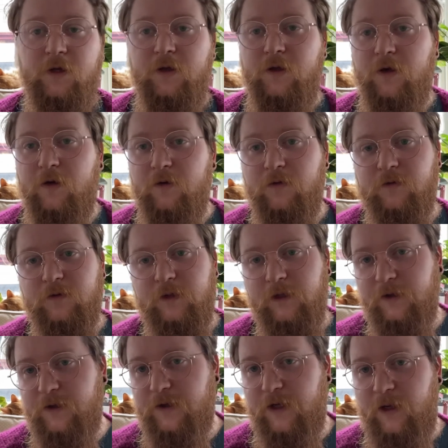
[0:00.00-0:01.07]
So,
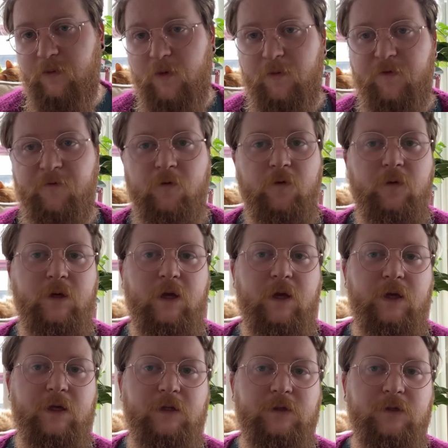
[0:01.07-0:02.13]
little disclaimer before we
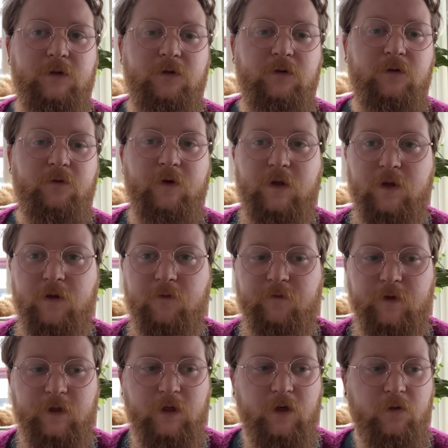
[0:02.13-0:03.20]
get into the rest of this
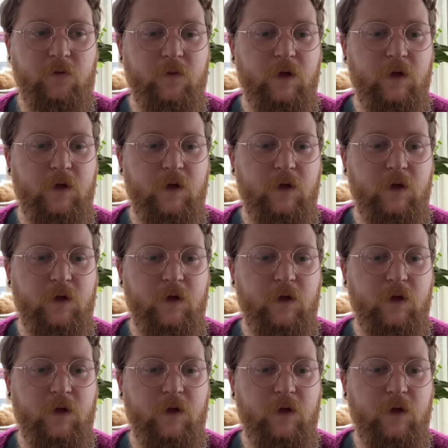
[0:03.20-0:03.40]
video.